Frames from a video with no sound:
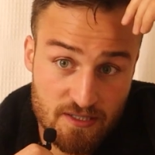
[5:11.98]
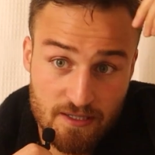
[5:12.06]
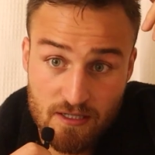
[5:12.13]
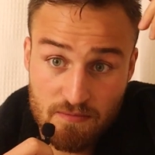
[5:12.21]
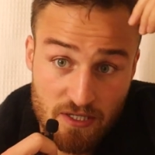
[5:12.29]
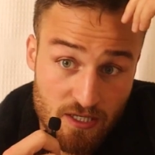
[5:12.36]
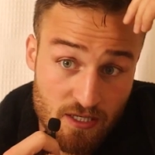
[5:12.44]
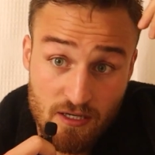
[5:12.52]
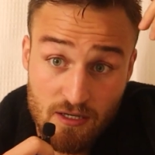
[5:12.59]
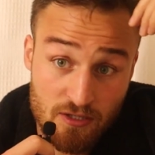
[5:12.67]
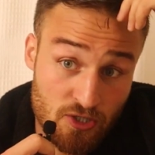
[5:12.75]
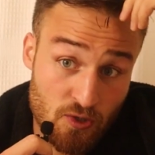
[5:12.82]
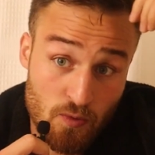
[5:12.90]
I've actually done this
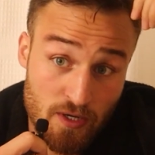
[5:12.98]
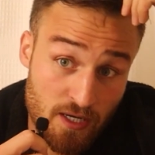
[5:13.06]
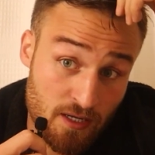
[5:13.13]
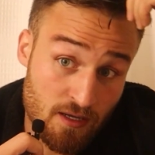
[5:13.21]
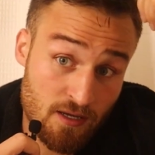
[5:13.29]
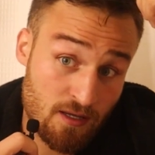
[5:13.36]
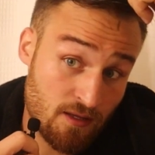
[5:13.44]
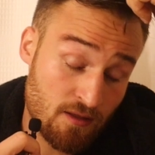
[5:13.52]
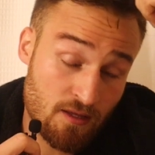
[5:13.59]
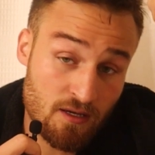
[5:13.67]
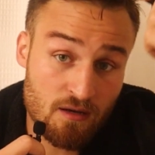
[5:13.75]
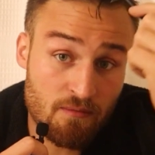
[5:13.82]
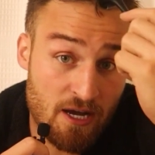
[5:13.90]
myself, is doing
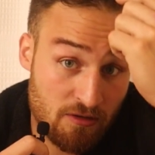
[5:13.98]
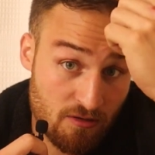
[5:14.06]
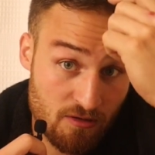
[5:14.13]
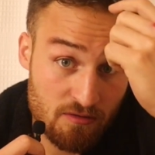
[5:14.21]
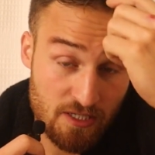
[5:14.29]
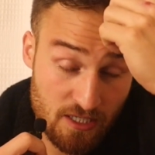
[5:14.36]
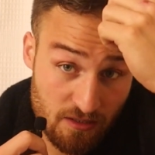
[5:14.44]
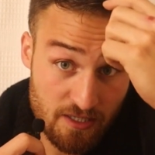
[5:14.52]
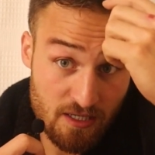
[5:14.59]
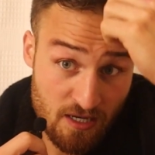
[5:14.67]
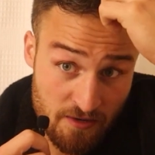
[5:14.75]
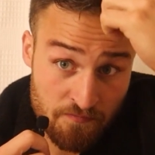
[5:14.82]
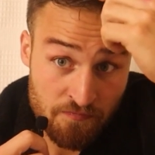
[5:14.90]
microneedling and
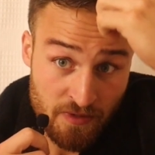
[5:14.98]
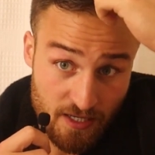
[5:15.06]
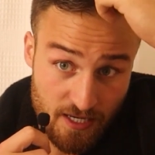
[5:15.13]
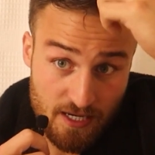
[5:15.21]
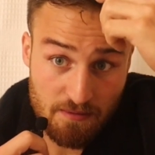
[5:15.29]
then adding